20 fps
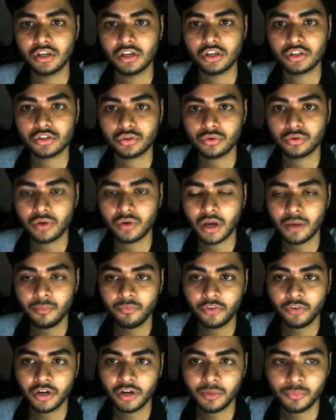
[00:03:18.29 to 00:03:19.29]
So
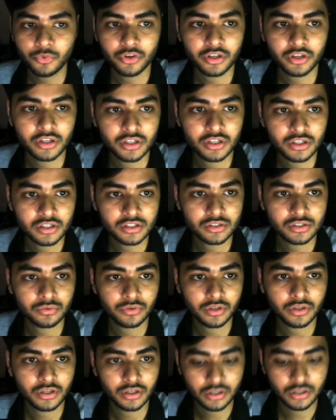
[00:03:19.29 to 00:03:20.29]
what I'm doing is
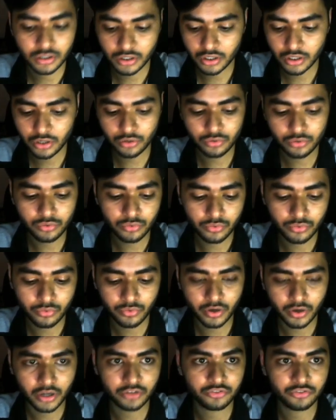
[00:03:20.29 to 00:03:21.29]
doing a hello
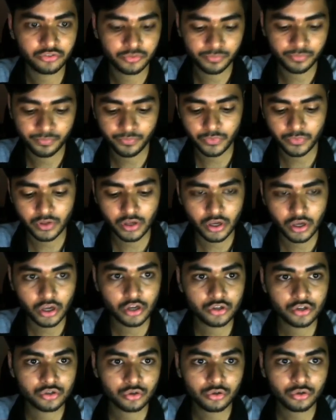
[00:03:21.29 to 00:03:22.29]
Raj.
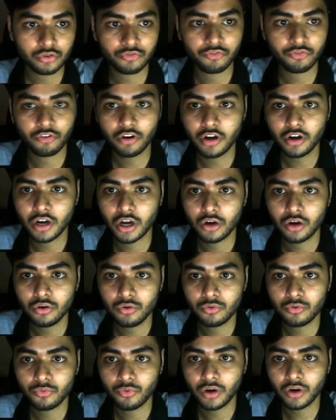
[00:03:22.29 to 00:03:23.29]
So for now,
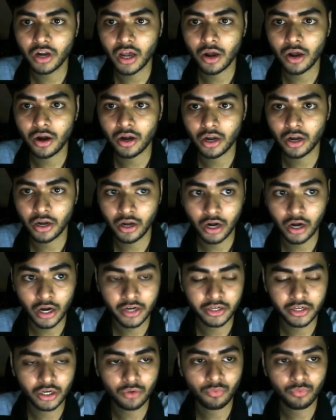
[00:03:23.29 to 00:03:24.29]

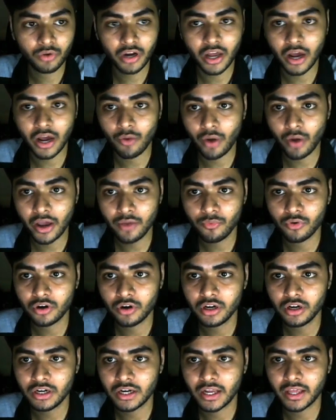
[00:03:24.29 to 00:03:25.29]
right now what I
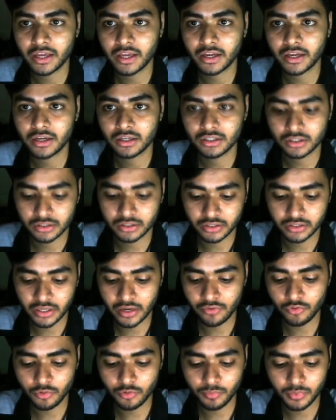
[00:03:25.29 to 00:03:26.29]
want, like
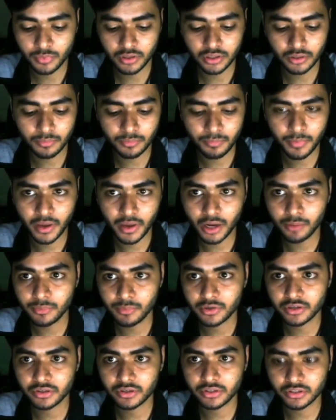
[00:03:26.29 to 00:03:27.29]
there would be a
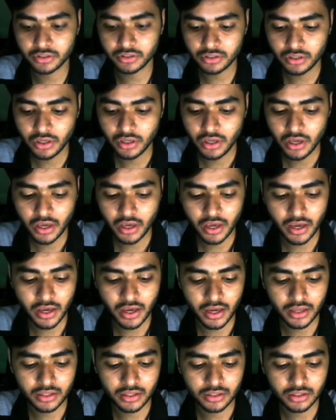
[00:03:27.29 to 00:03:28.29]
parameter here
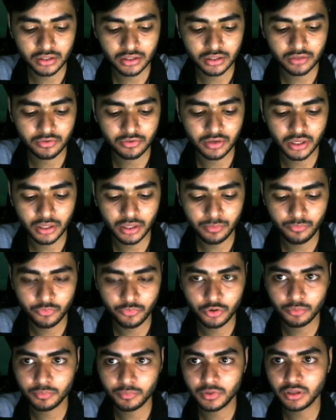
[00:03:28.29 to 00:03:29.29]
and the name
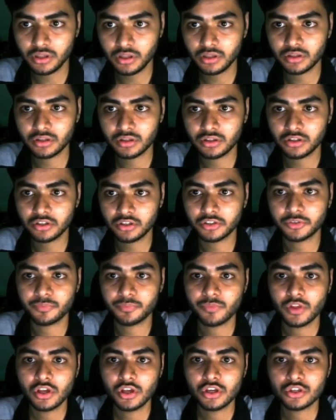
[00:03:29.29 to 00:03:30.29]
would be here.
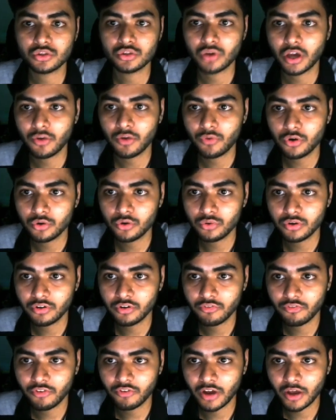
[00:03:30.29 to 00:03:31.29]
So I want
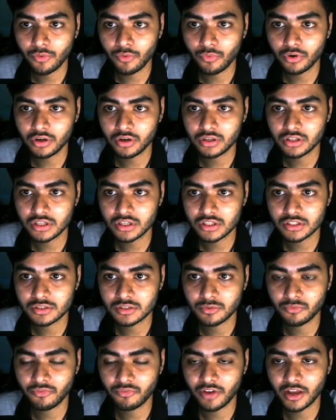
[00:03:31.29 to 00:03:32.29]
this
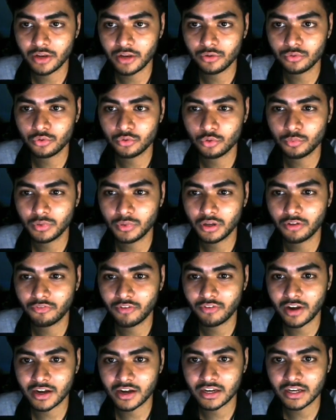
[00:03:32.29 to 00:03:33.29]
value to be
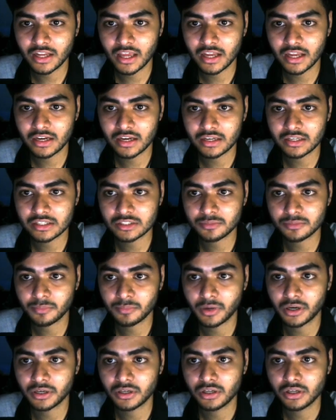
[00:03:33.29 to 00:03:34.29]
reflected at this
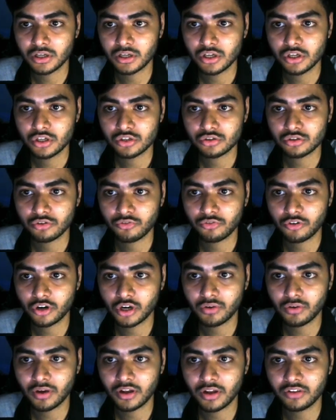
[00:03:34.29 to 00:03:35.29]
part. So for
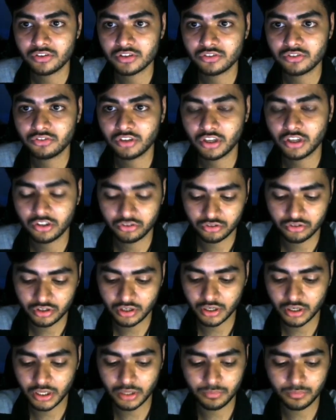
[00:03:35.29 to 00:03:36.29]
now I'll just change the
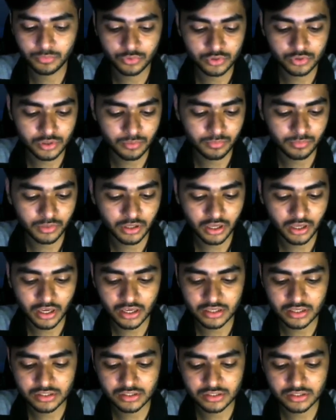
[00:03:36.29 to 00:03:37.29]
name to something
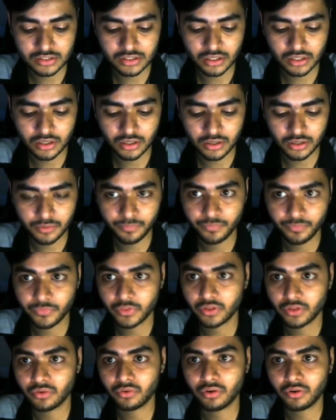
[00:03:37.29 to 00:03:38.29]
as, say,
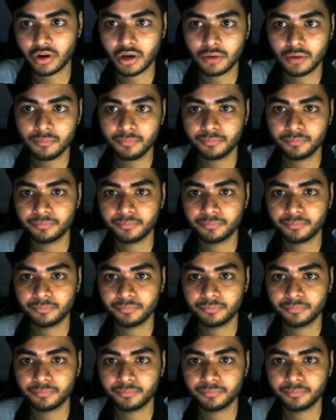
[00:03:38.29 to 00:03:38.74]
Ram.